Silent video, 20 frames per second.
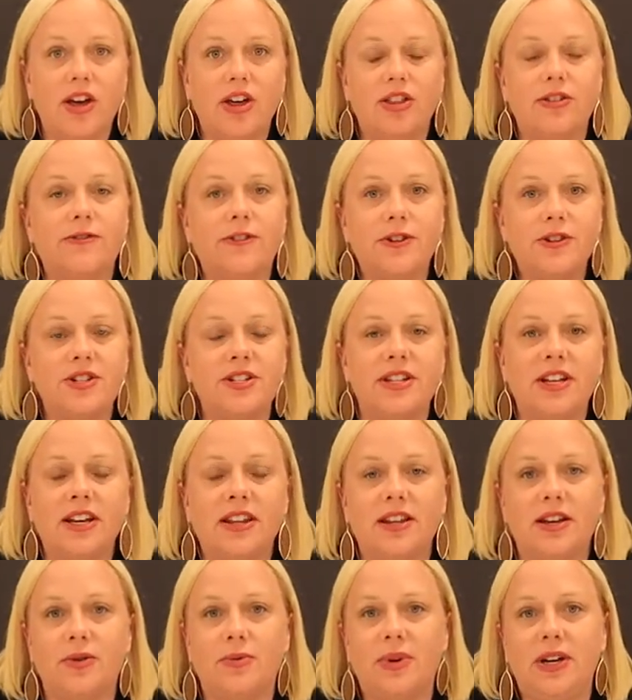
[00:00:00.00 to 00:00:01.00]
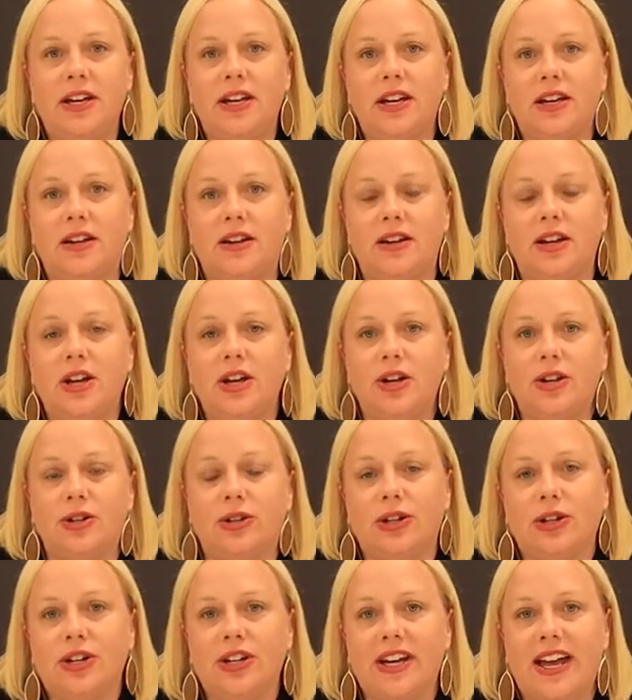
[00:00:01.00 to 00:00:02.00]
The first thing that we can
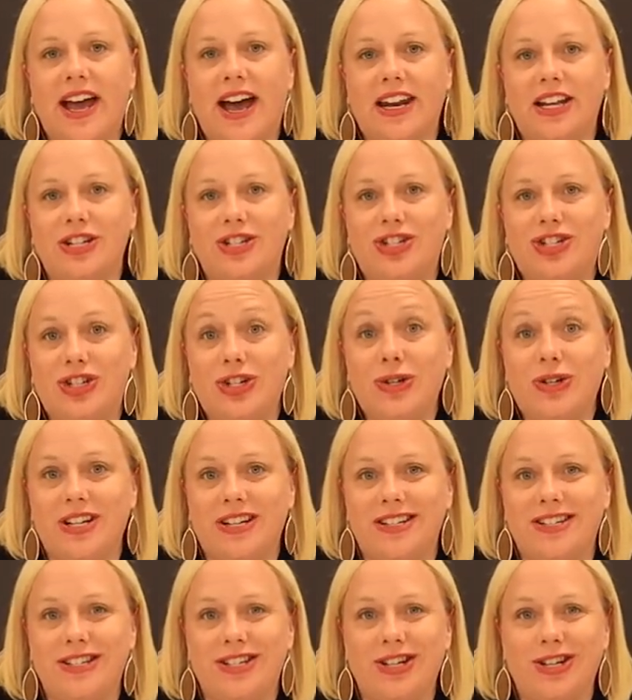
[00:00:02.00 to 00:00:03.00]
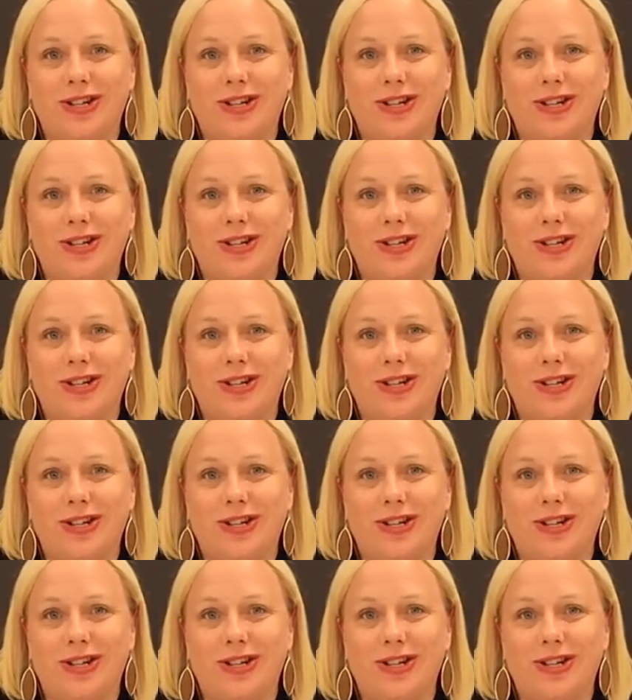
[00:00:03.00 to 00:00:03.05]
look at is Judas.